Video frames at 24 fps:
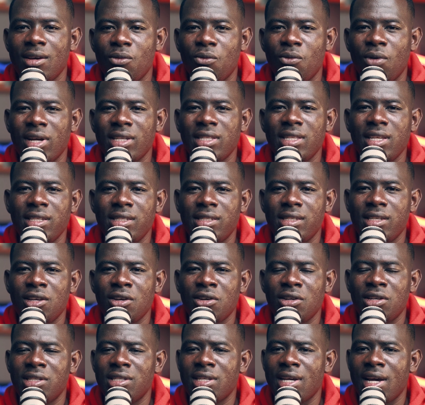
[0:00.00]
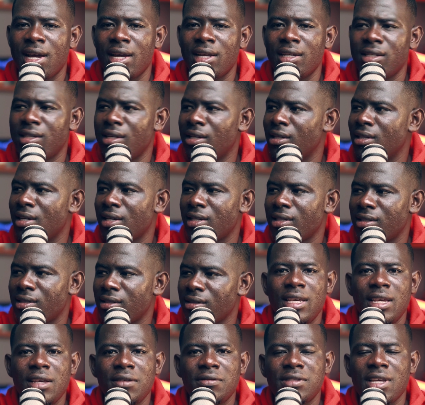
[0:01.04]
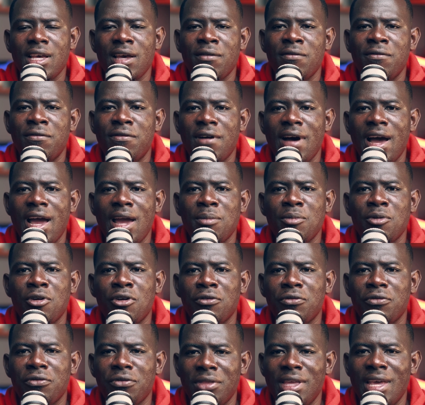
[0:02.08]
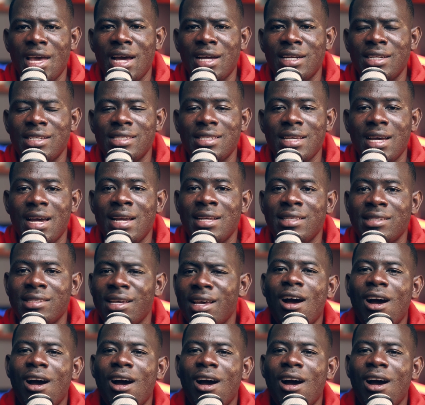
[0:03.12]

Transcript: Once they see your design, it just gives a vibe of their designs.